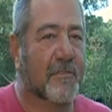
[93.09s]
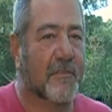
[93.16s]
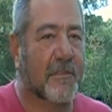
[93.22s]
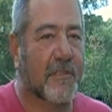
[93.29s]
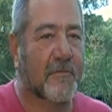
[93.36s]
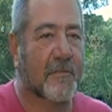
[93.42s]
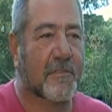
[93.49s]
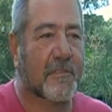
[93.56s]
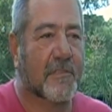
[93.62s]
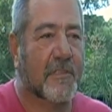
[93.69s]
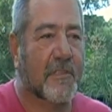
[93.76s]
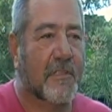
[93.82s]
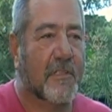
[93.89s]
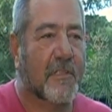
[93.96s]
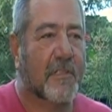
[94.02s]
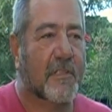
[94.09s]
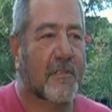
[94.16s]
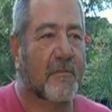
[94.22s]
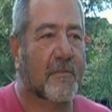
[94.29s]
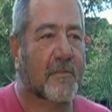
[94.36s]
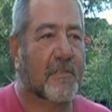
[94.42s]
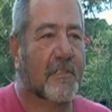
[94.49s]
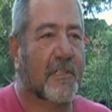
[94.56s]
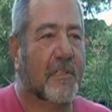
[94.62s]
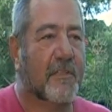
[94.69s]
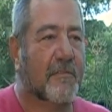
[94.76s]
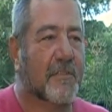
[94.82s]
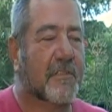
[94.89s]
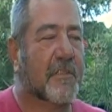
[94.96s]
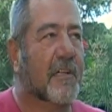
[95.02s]
so that was kind
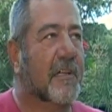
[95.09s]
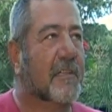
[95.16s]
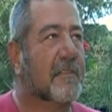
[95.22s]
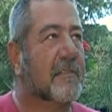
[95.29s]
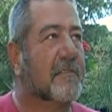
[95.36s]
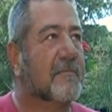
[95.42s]
of a shock.